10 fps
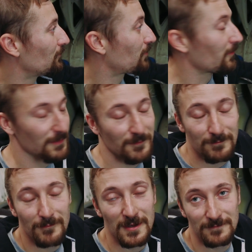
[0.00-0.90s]
probably the
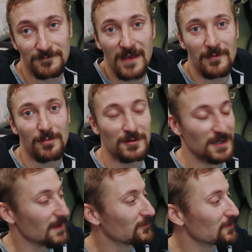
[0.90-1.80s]
most favourite
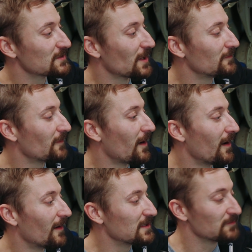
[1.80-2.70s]
project I've done so
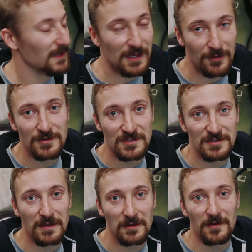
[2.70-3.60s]
far, and it's really encouraging
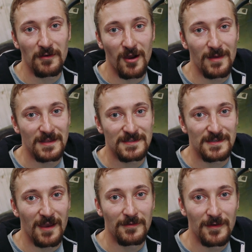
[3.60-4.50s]
to read all your comments.
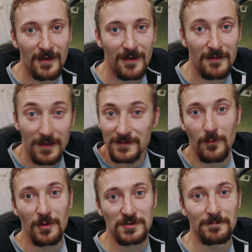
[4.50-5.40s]
So thanks
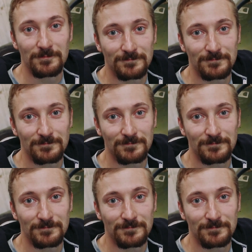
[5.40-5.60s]
for watching.